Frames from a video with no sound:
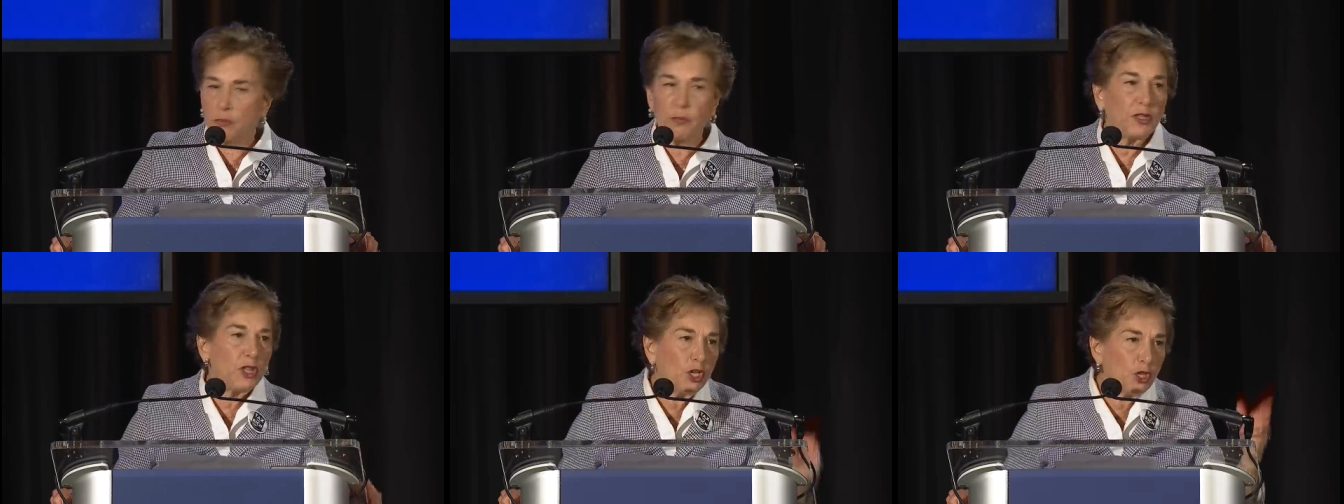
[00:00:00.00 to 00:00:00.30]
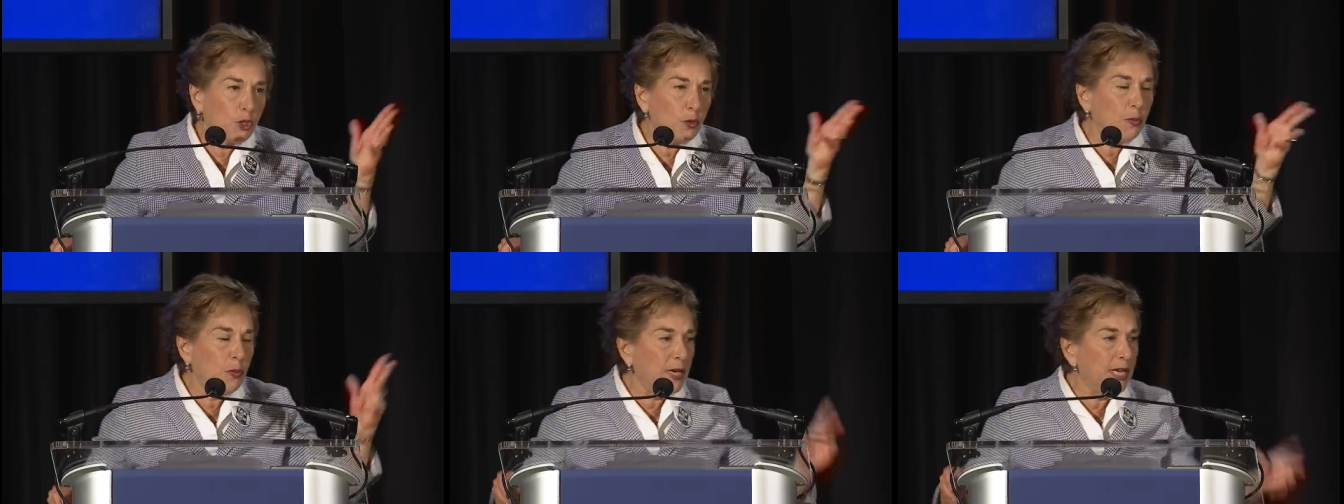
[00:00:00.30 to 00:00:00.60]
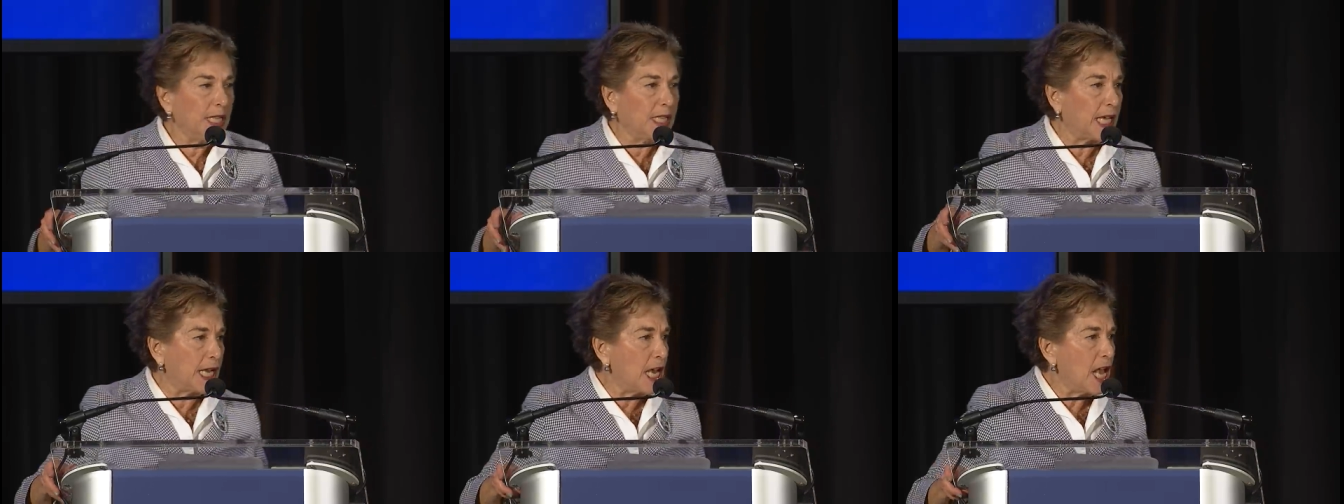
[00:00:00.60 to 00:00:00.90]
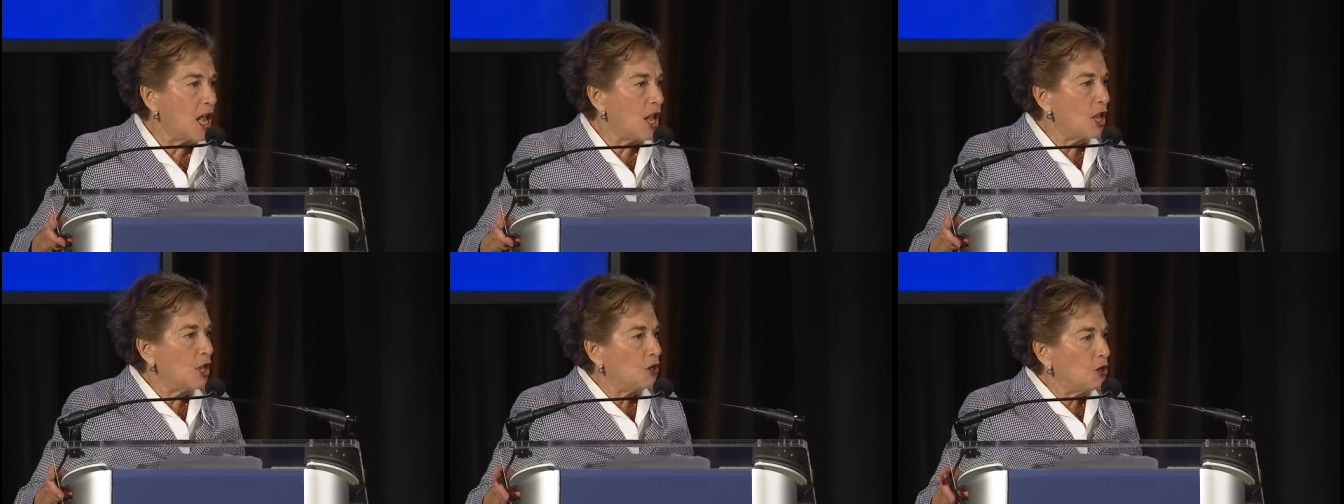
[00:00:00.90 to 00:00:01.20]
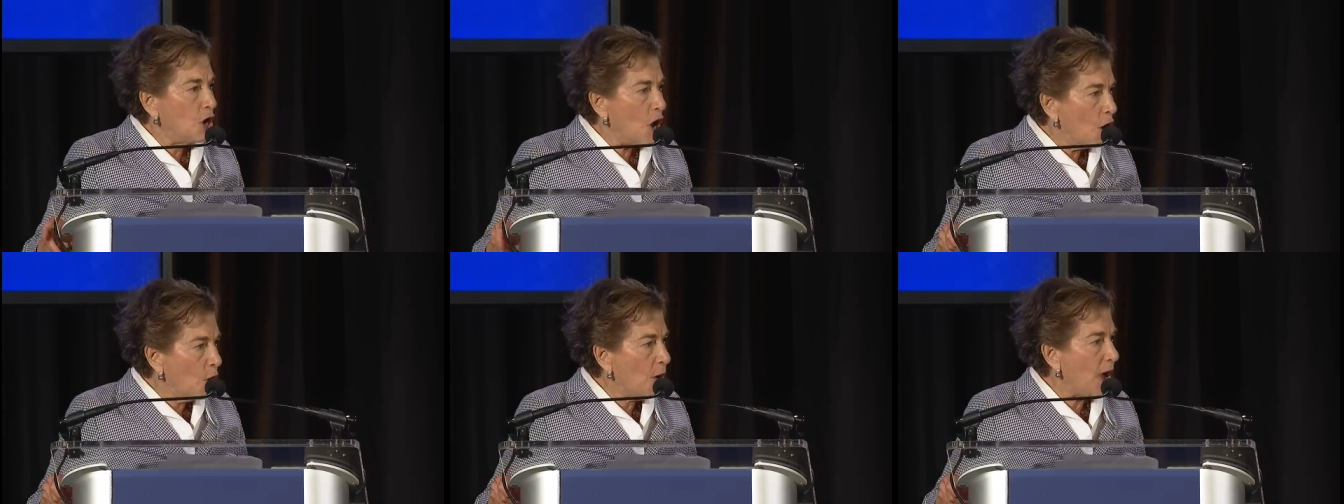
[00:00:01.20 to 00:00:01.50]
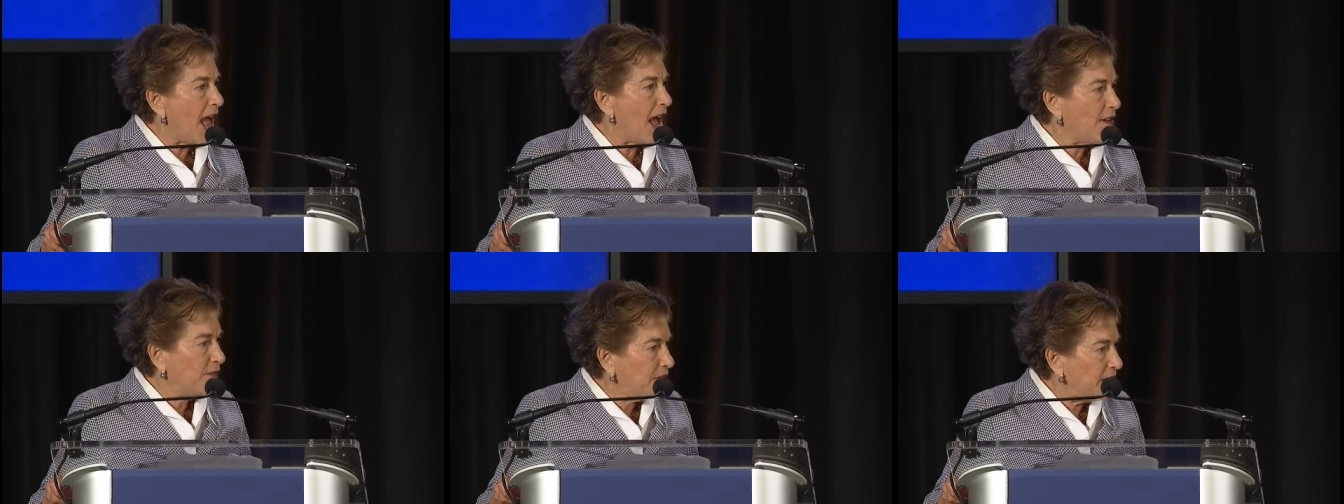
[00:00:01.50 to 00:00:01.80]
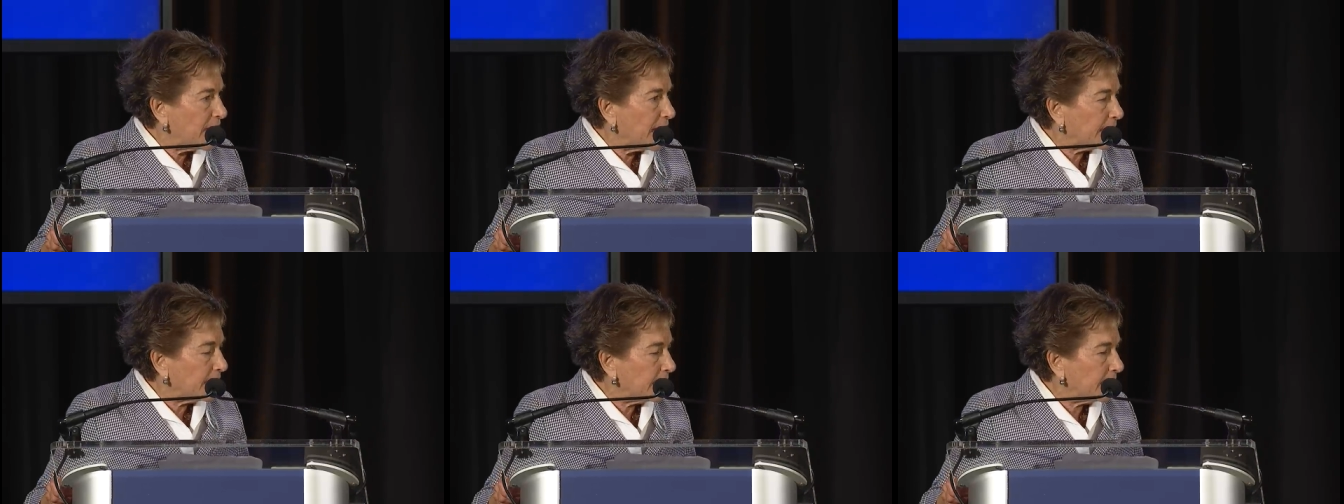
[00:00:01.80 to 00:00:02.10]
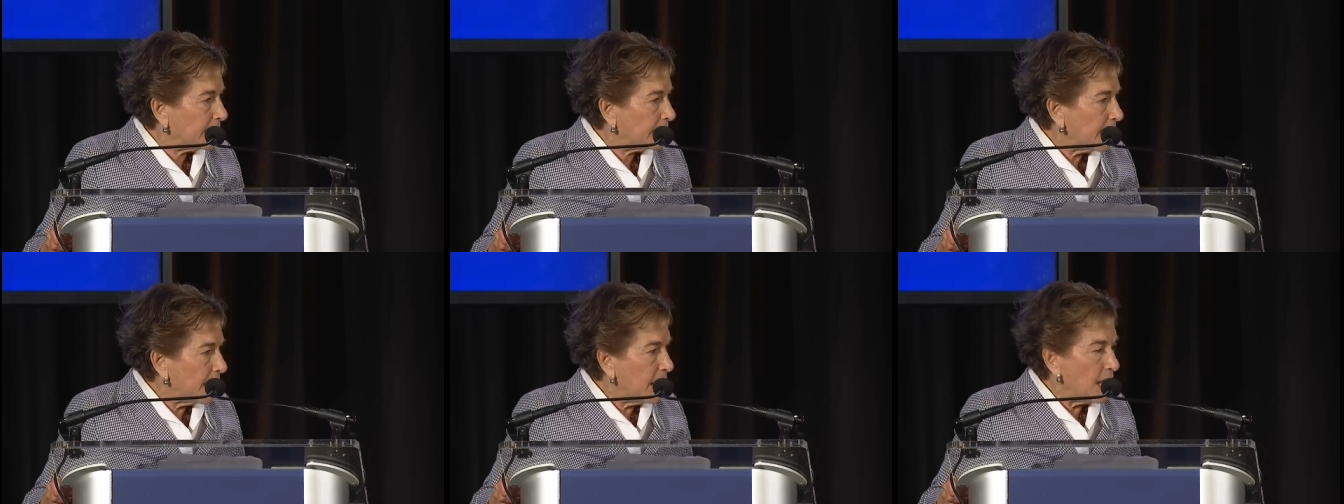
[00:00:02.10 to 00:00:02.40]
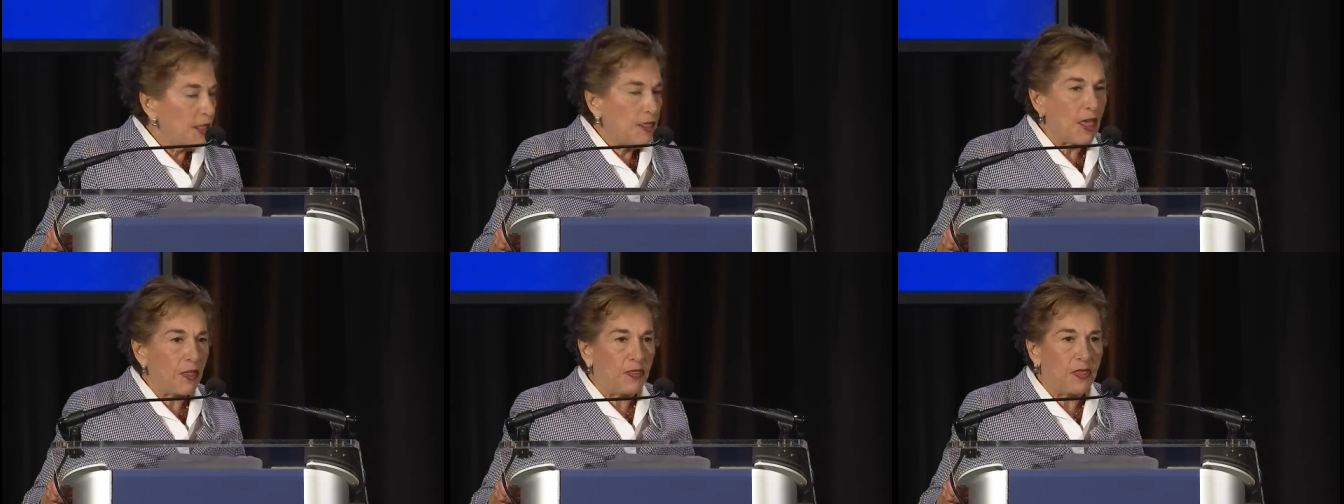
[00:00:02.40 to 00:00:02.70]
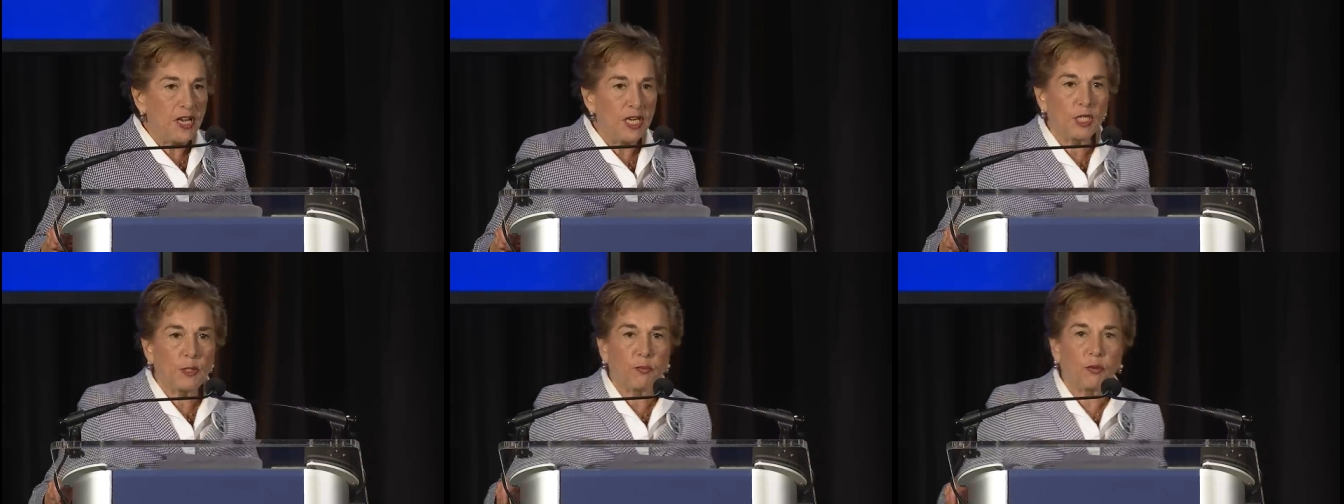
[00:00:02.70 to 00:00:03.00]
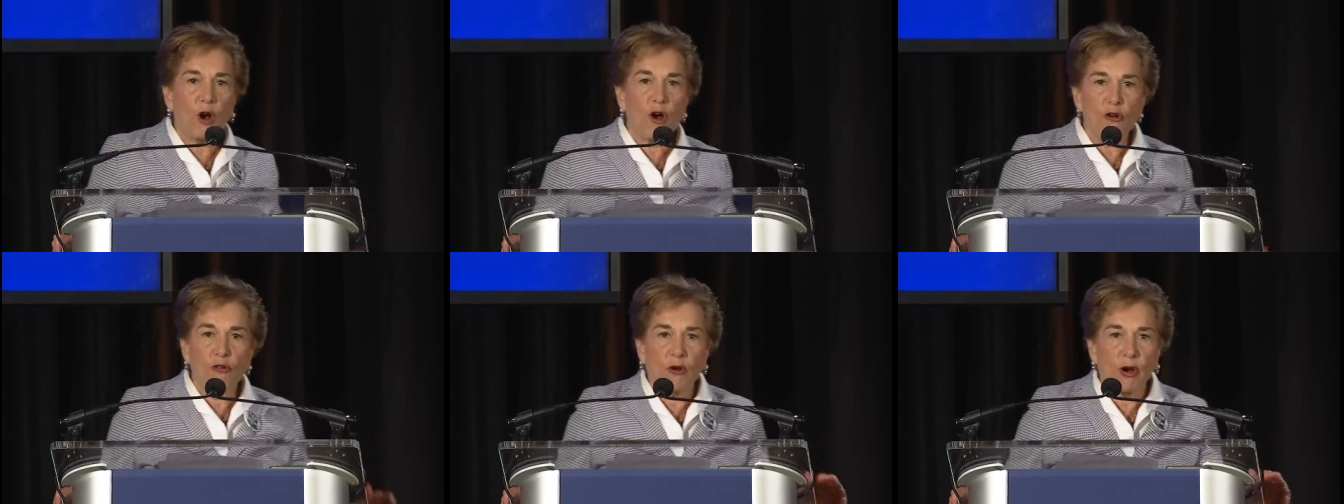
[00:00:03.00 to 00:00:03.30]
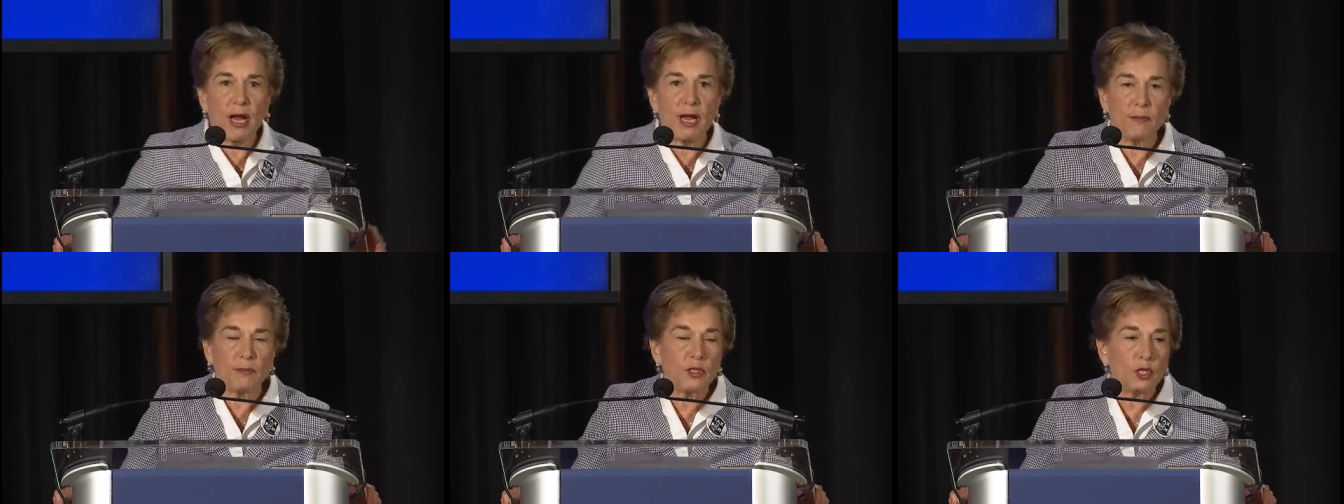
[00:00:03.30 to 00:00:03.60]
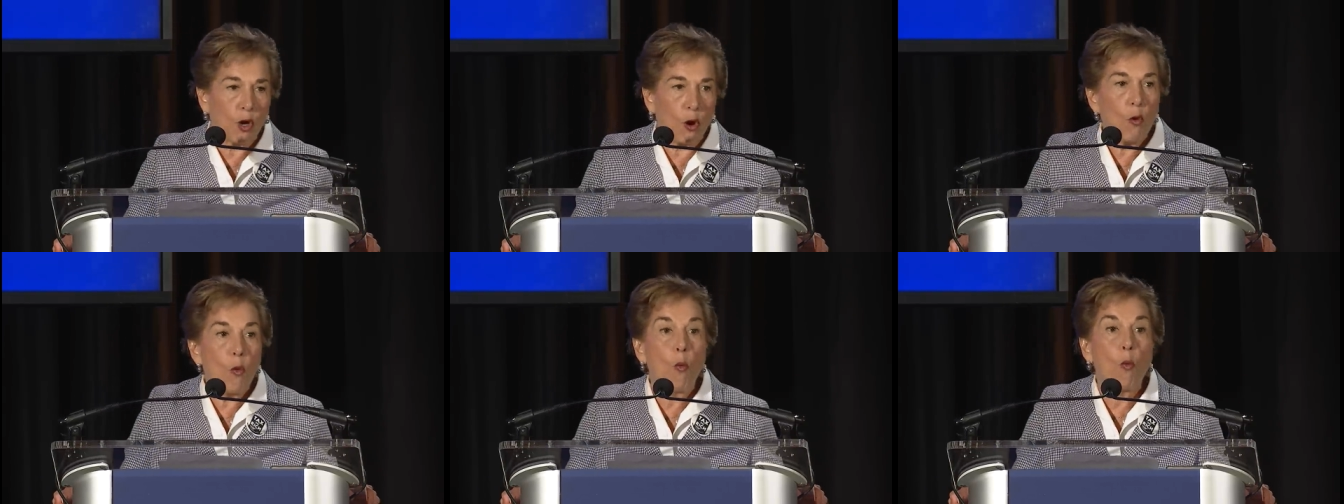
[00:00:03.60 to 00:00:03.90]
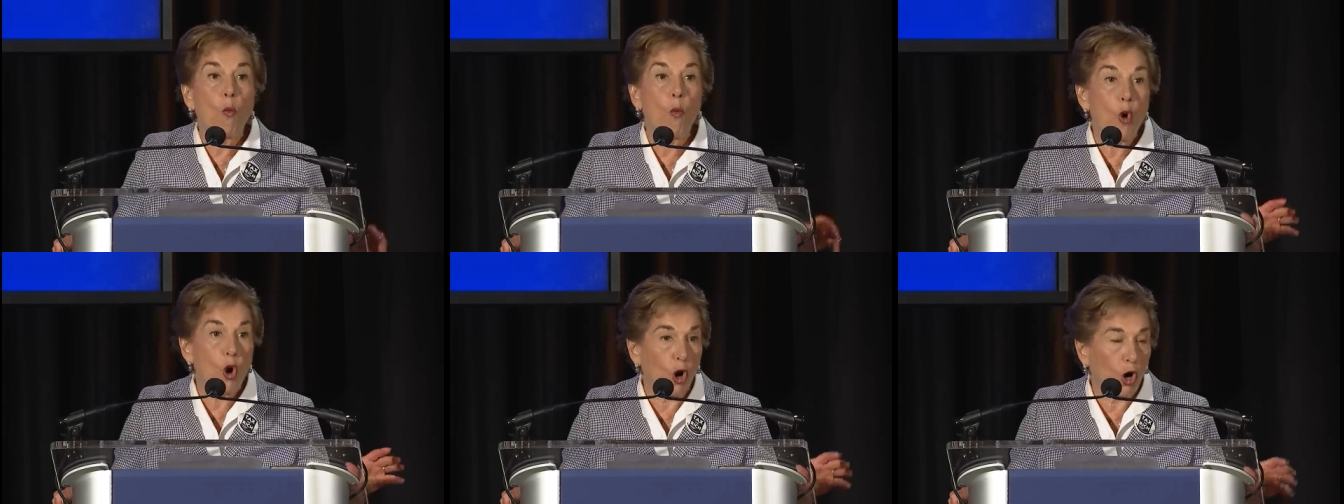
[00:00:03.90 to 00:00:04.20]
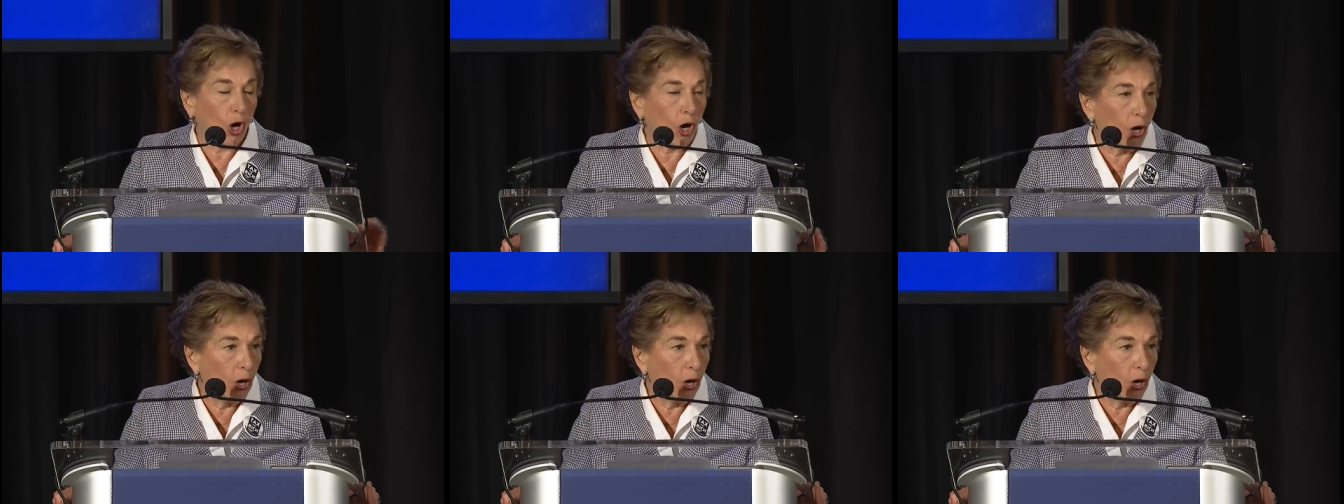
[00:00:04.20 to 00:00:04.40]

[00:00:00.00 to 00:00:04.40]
but there's really no evidence that these programs work.